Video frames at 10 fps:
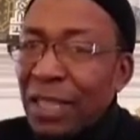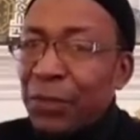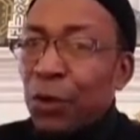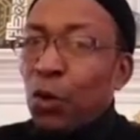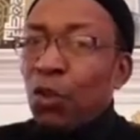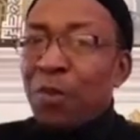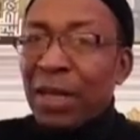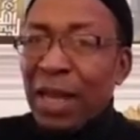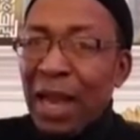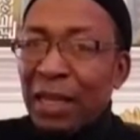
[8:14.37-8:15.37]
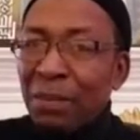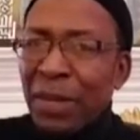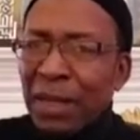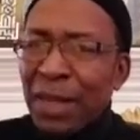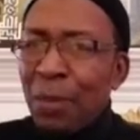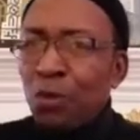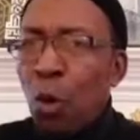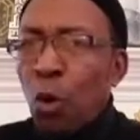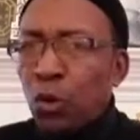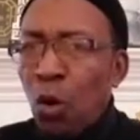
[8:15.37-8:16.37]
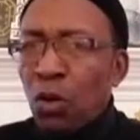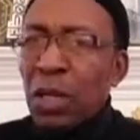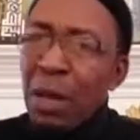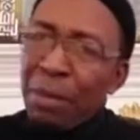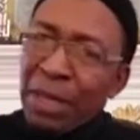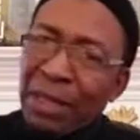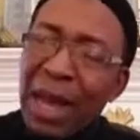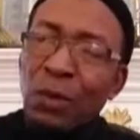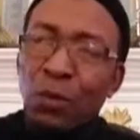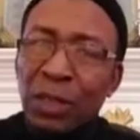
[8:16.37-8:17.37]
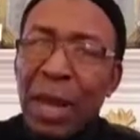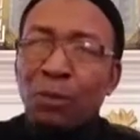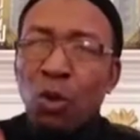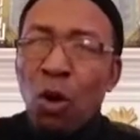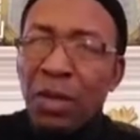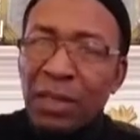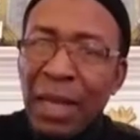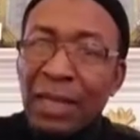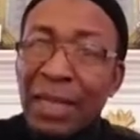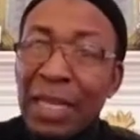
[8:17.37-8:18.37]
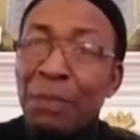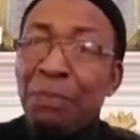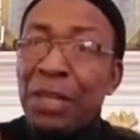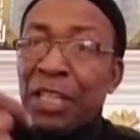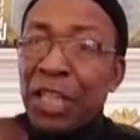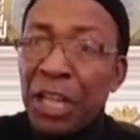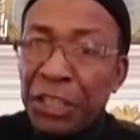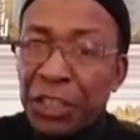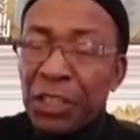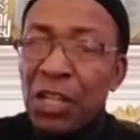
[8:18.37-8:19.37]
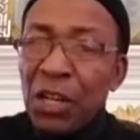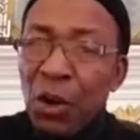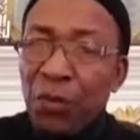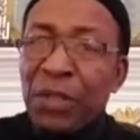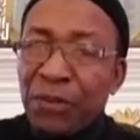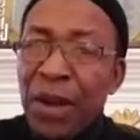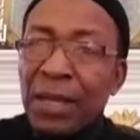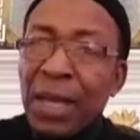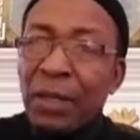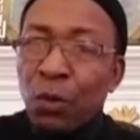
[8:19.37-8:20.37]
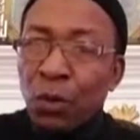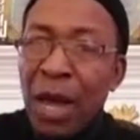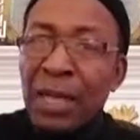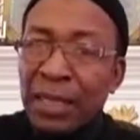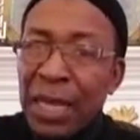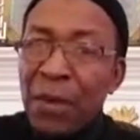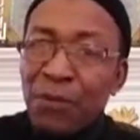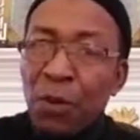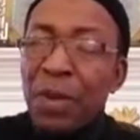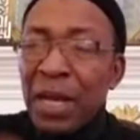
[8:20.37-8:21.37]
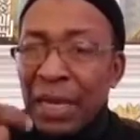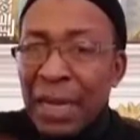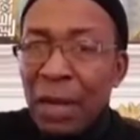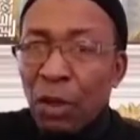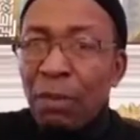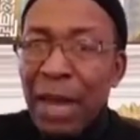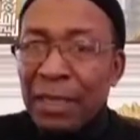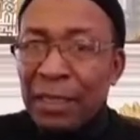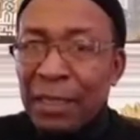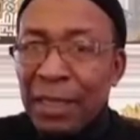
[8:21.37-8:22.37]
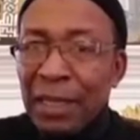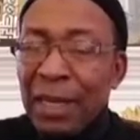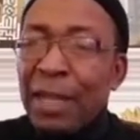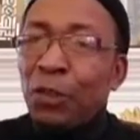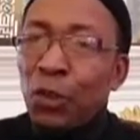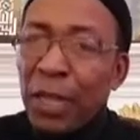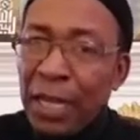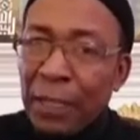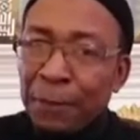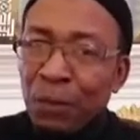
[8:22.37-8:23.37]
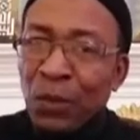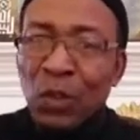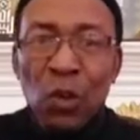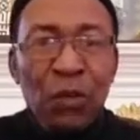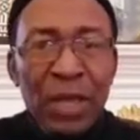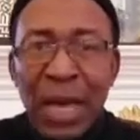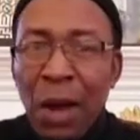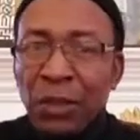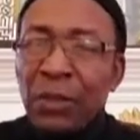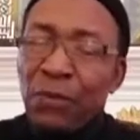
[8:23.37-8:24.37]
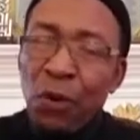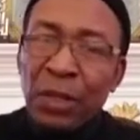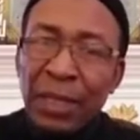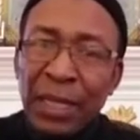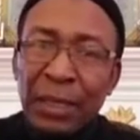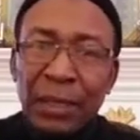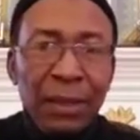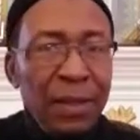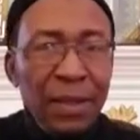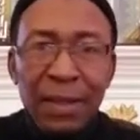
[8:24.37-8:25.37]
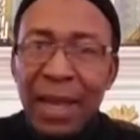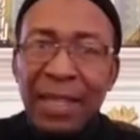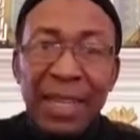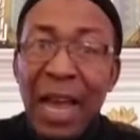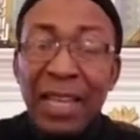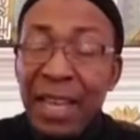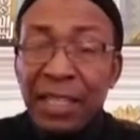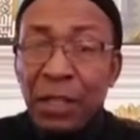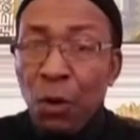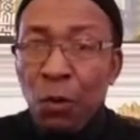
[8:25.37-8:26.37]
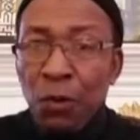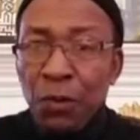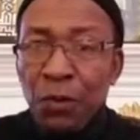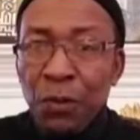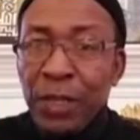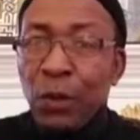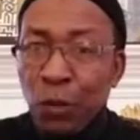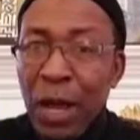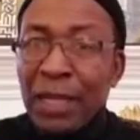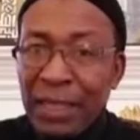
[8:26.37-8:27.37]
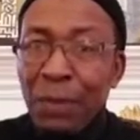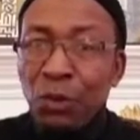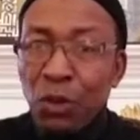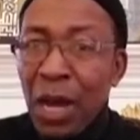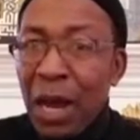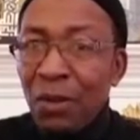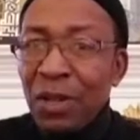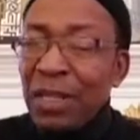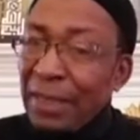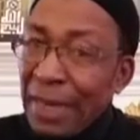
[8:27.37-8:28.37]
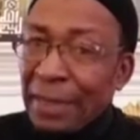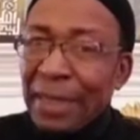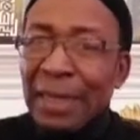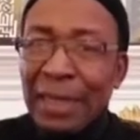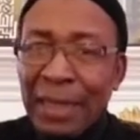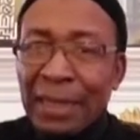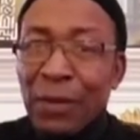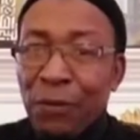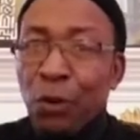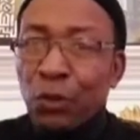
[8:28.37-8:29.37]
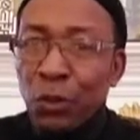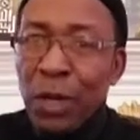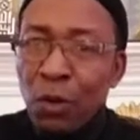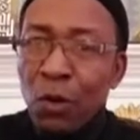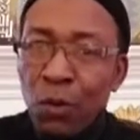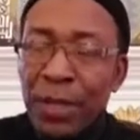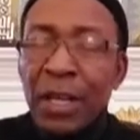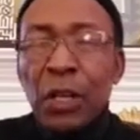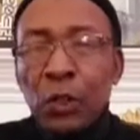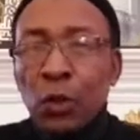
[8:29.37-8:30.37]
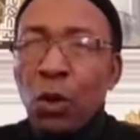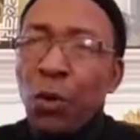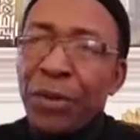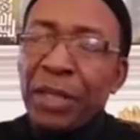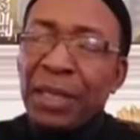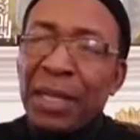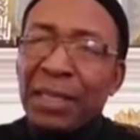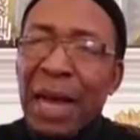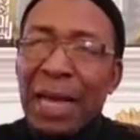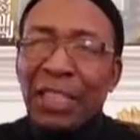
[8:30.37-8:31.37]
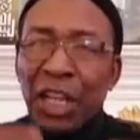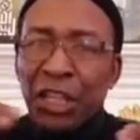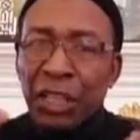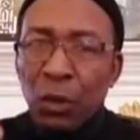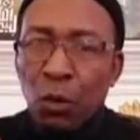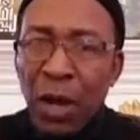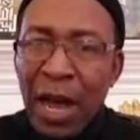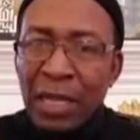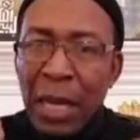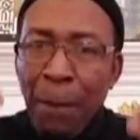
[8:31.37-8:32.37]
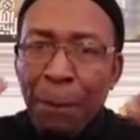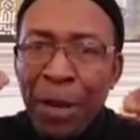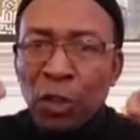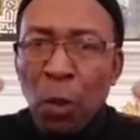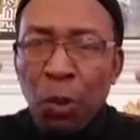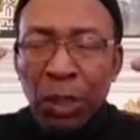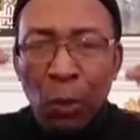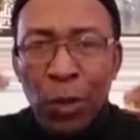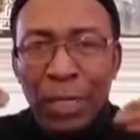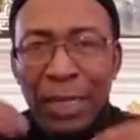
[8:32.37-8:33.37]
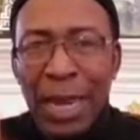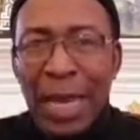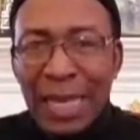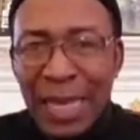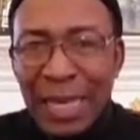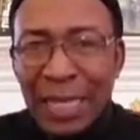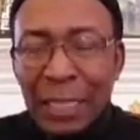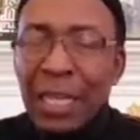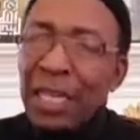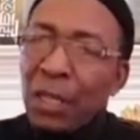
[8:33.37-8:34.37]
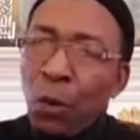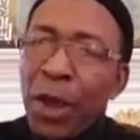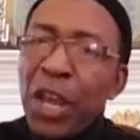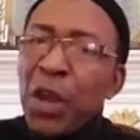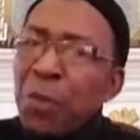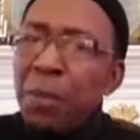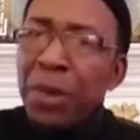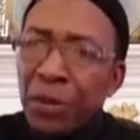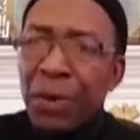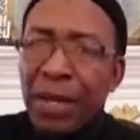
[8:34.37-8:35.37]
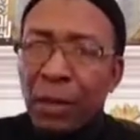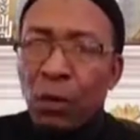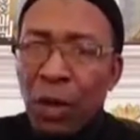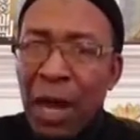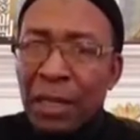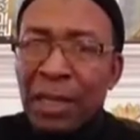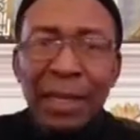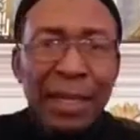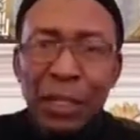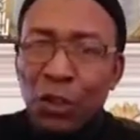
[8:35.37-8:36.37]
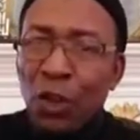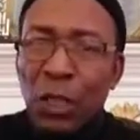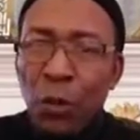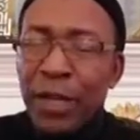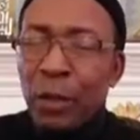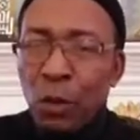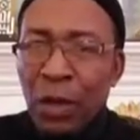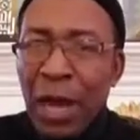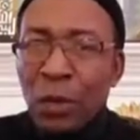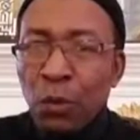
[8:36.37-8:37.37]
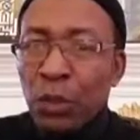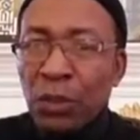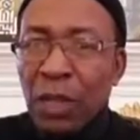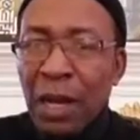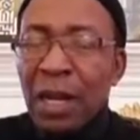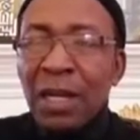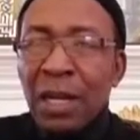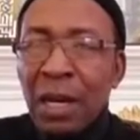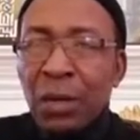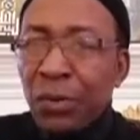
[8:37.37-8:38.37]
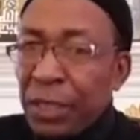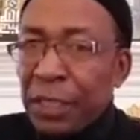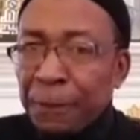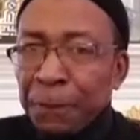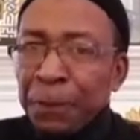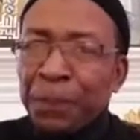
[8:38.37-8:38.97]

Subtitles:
is for the whole of mankind. But as time goes on, mankind will come to understand the implication of the fact that the Quran came from God Almighty. And today, over 1,439 years ago, when the Quran came to town, yet it is a force to reckon with. So the Orientalists are judging the Quran based upon the way they are thinking. The way human beings write the Quran, it is not the way the Quran was written.